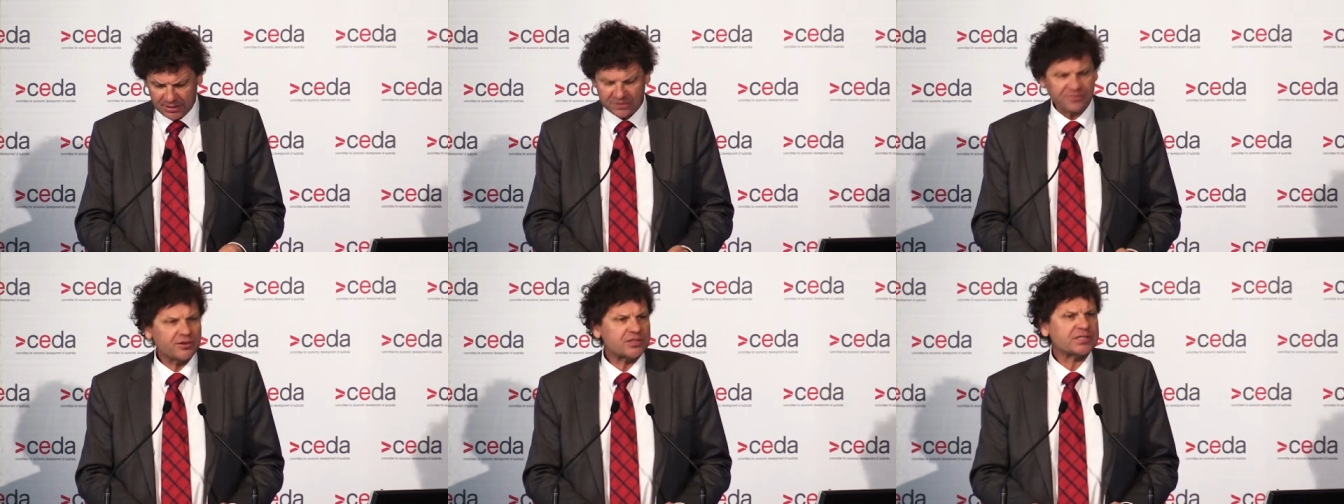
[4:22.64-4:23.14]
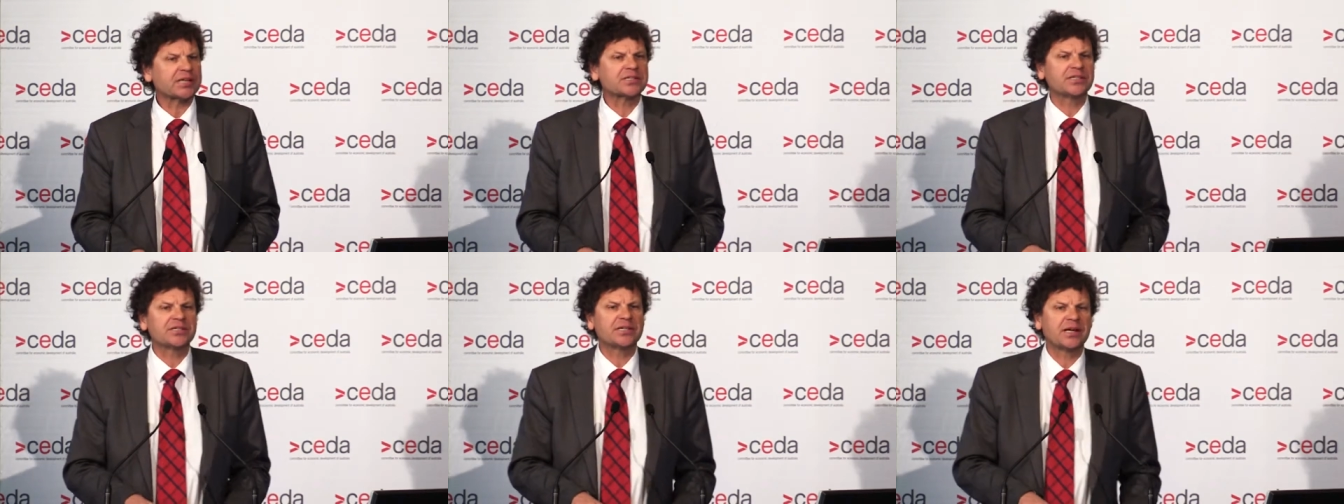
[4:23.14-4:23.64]
The first
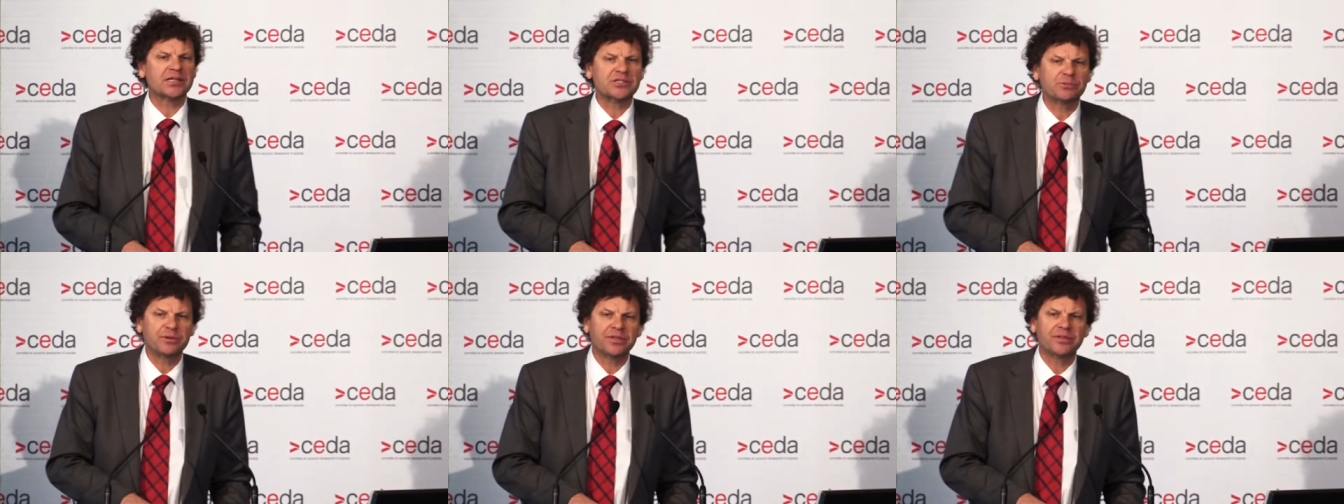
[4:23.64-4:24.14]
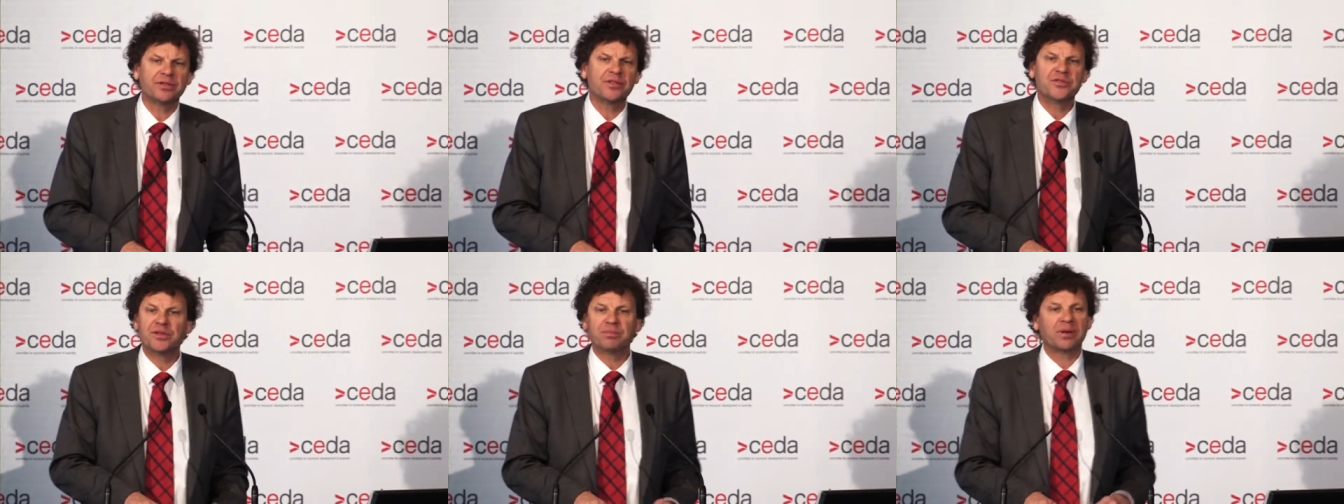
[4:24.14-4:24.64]
actually starts with
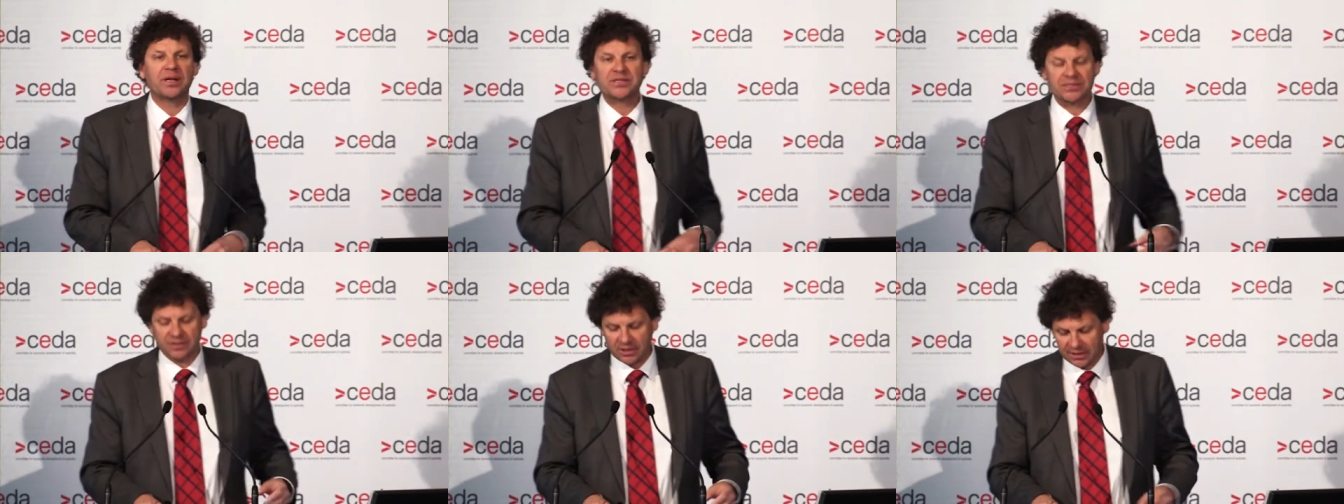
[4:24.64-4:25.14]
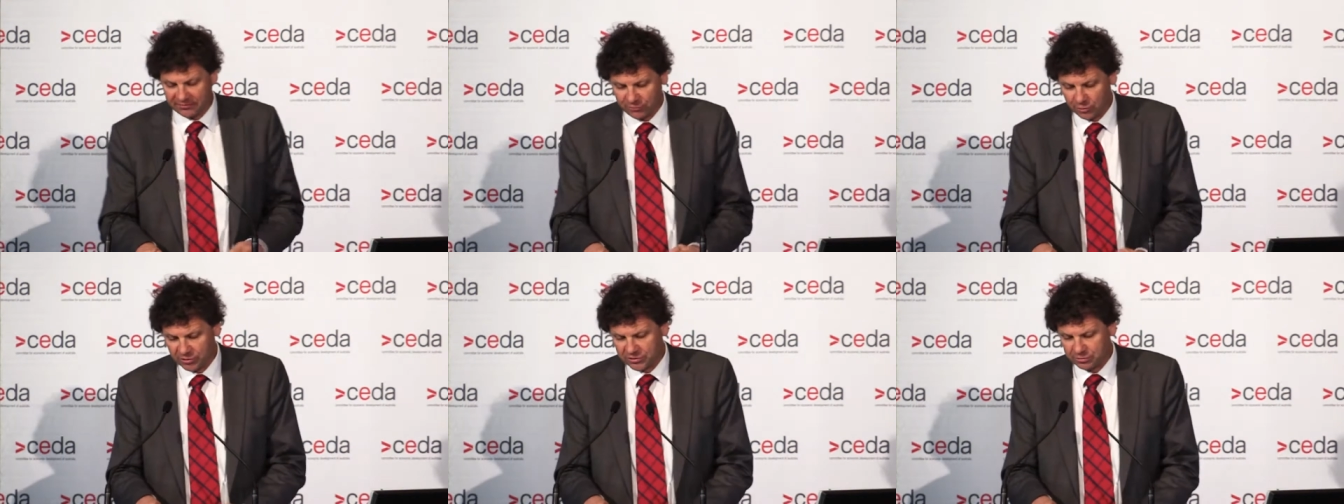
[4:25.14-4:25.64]
the place that I have
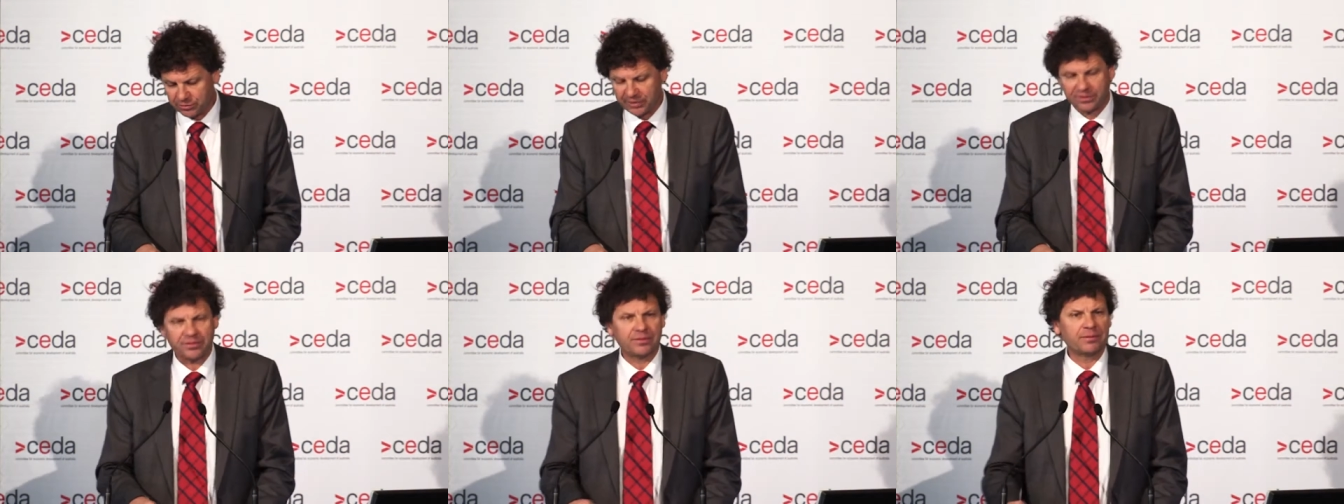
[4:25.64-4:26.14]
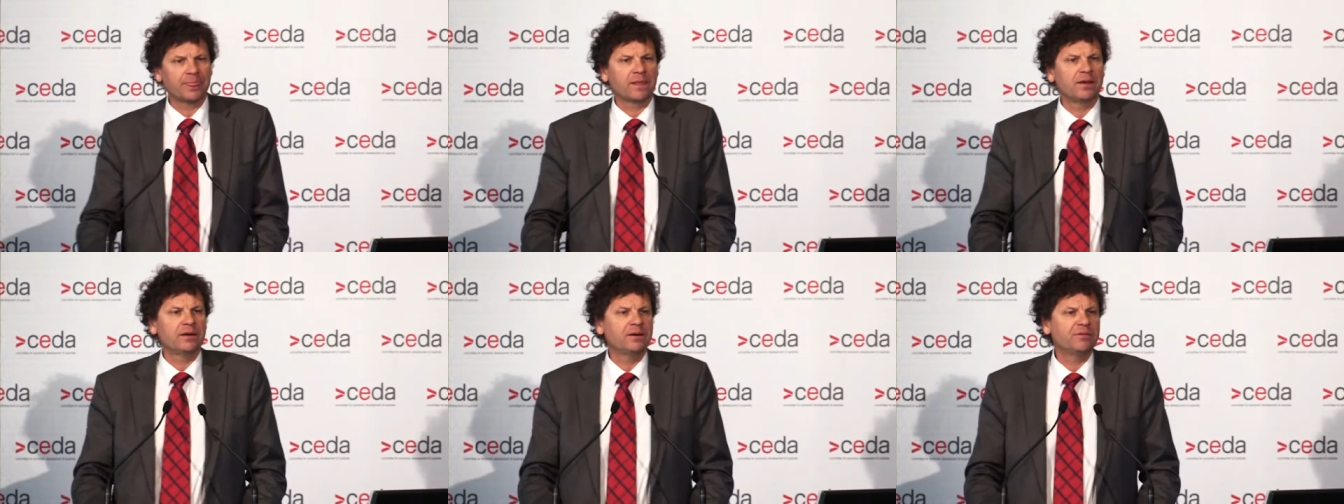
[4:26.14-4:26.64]
worked with
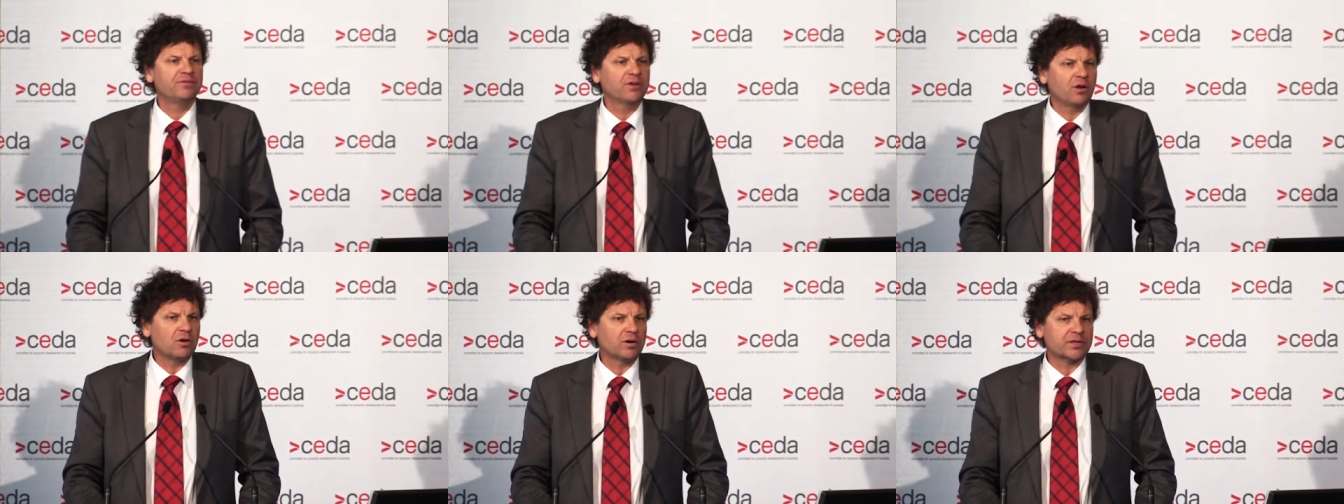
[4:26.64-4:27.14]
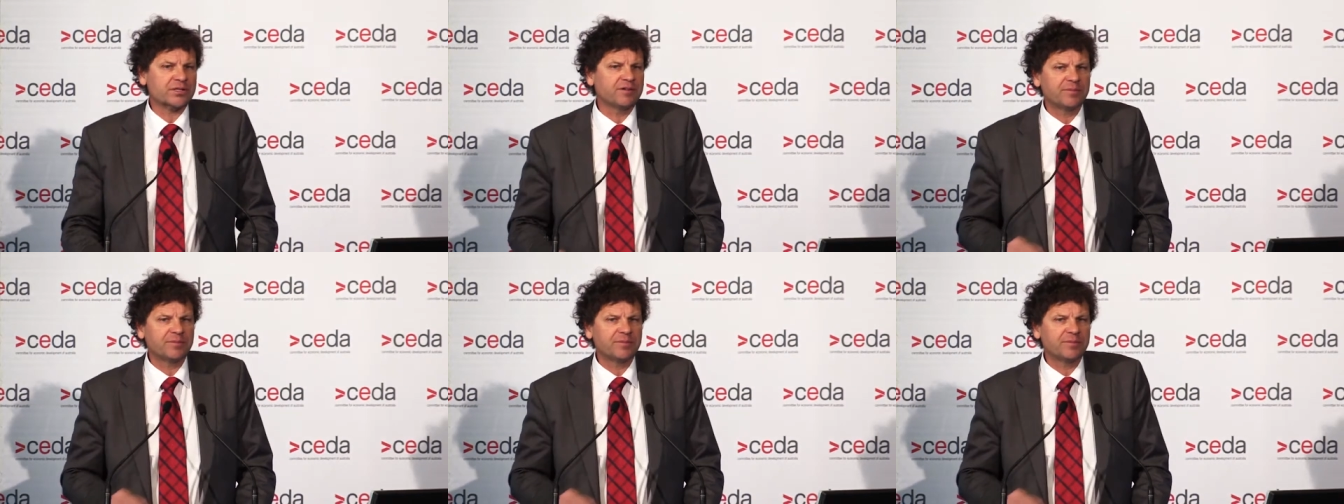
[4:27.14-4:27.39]
for longest.